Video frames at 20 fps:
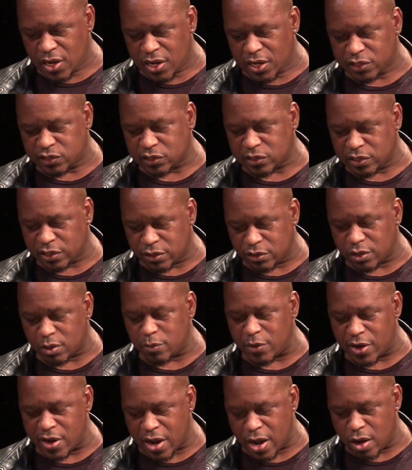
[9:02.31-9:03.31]
It's clear to
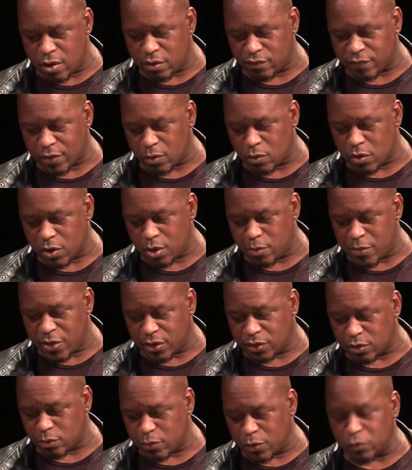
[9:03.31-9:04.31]
me now, if I want to
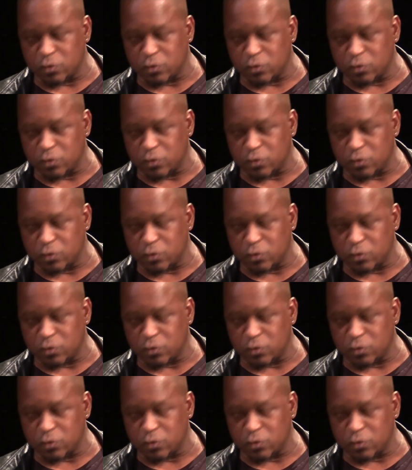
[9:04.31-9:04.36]
make the